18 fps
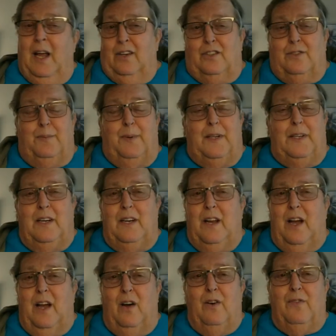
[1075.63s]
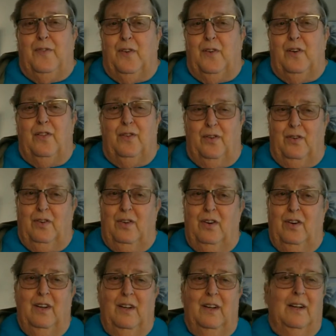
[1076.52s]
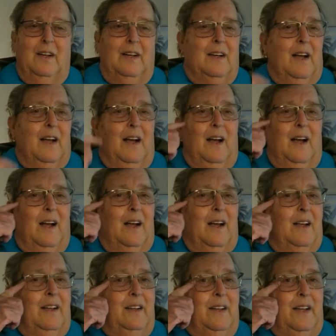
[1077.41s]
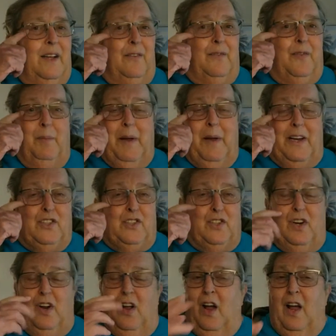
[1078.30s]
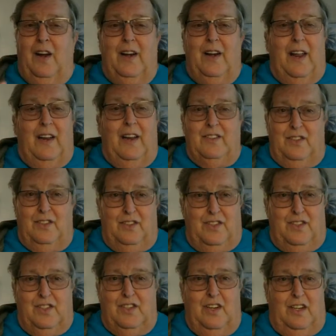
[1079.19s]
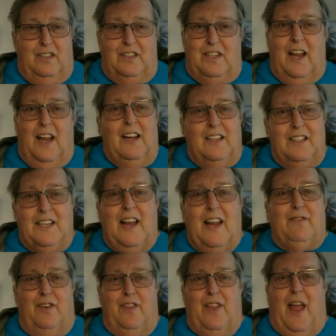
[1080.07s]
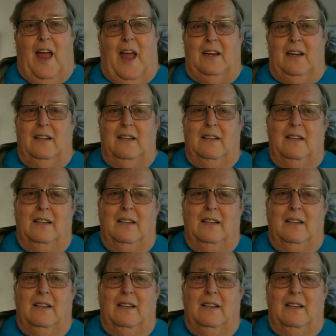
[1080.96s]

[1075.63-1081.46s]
There's been no further information on sailings after that.